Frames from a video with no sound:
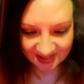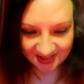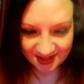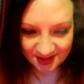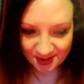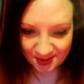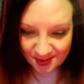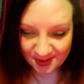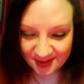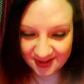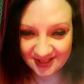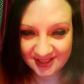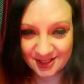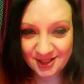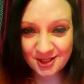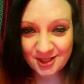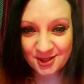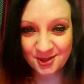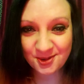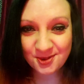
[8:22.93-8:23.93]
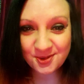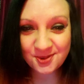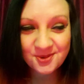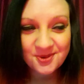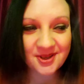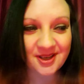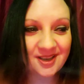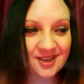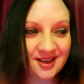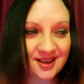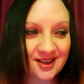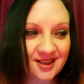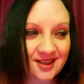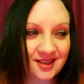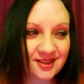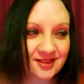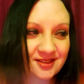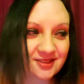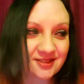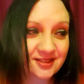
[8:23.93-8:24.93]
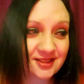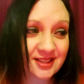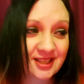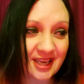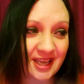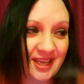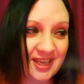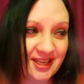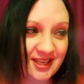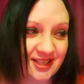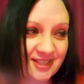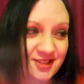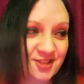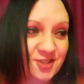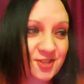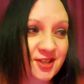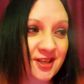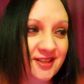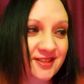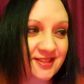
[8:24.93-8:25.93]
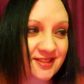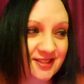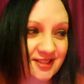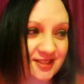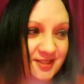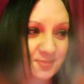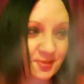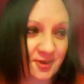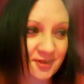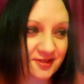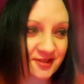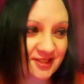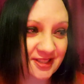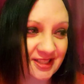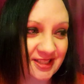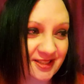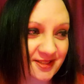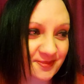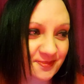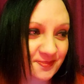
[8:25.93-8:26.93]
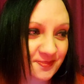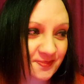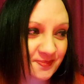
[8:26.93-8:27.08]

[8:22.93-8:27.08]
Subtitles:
Taurus, you can trust this person.